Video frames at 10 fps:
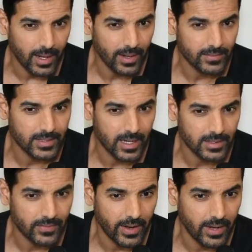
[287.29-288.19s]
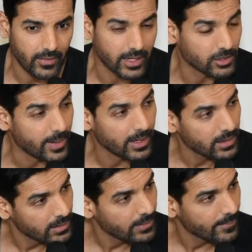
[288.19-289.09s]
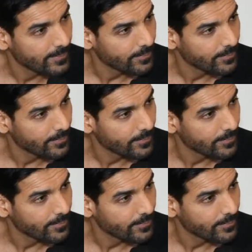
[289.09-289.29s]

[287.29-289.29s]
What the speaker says: lifestyle is very regimental.